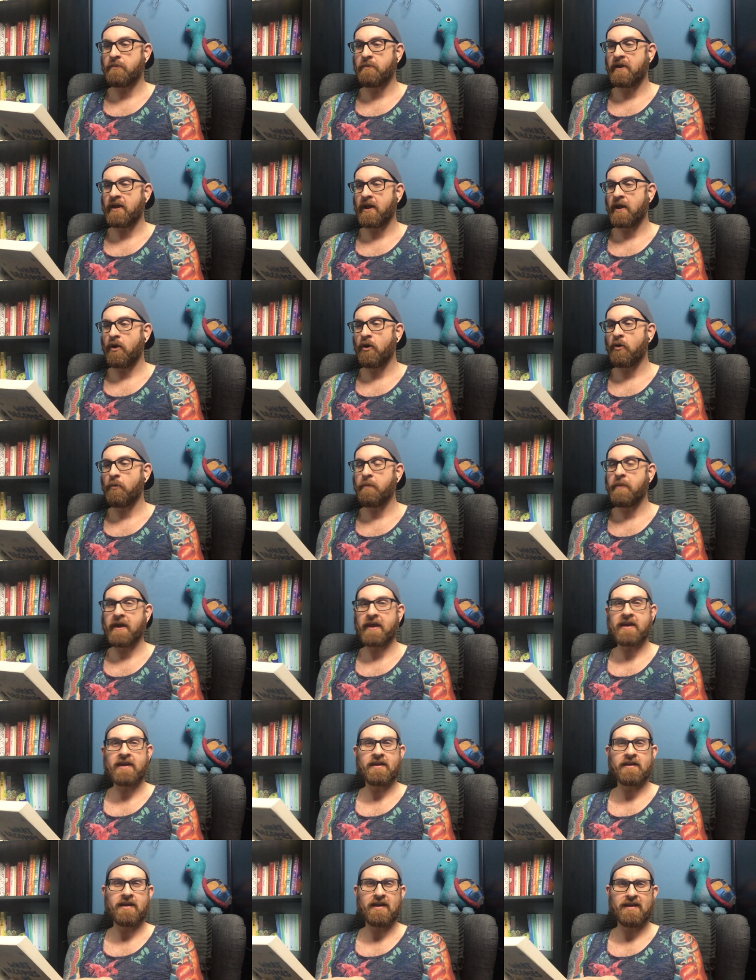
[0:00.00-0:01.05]
but I hope I
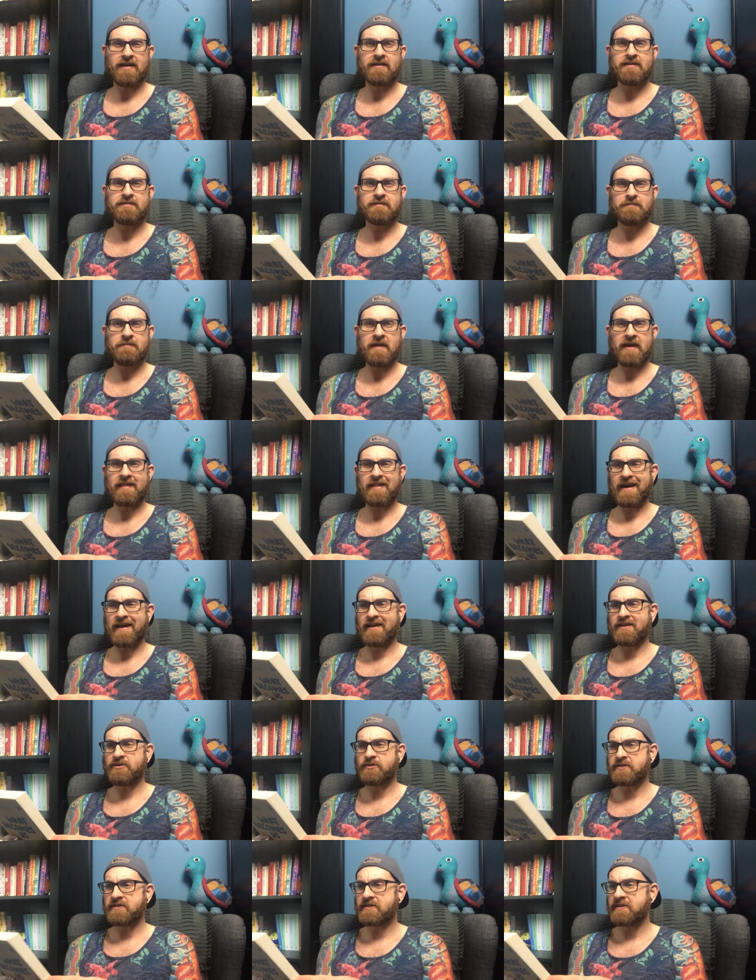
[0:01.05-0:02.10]
can make that
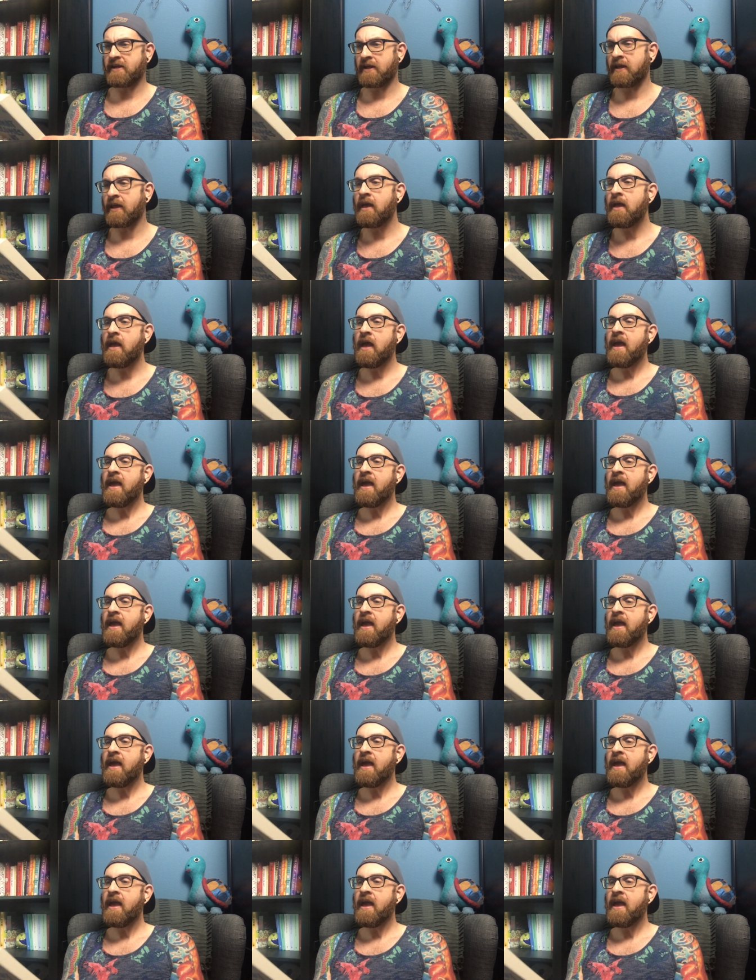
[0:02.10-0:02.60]
interesting.